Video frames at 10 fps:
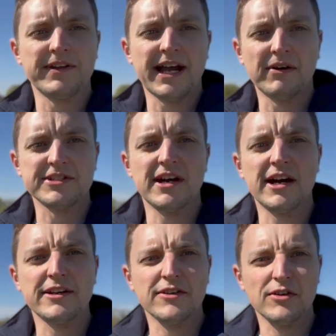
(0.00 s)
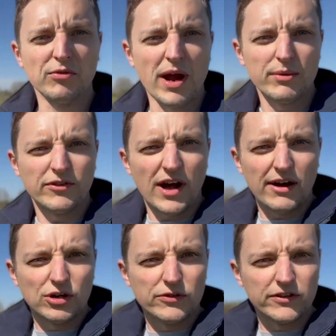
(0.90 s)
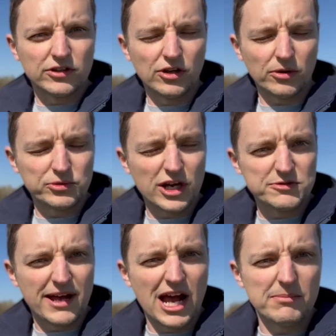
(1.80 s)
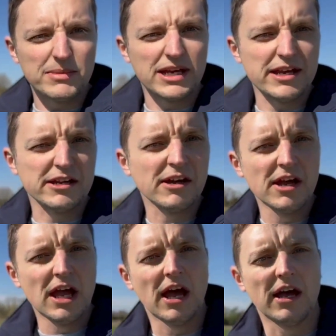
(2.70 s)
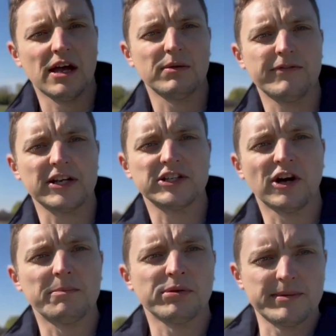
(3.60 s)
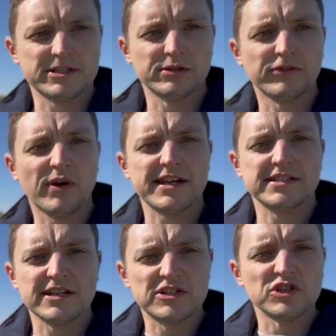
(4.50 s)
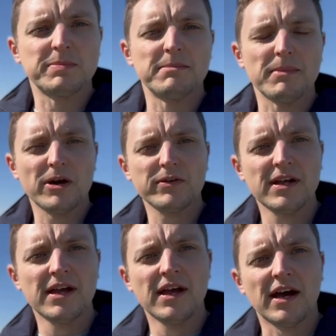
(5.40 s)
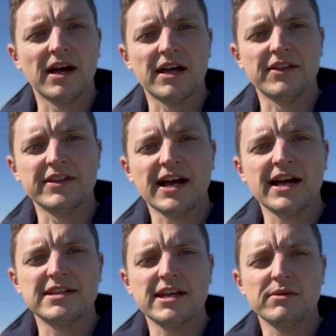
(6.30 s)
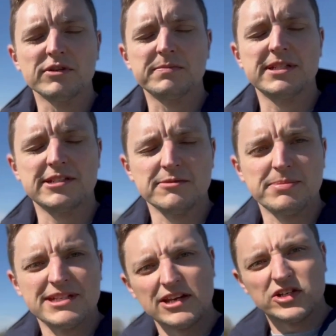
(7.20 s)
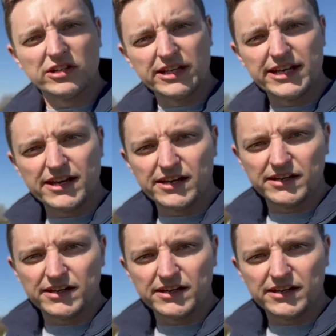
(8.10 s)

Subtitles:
the outside of where we've got our cover crop trials behind me here, we've actually got a perimeter of grass that has just been mown. The idea was to potentially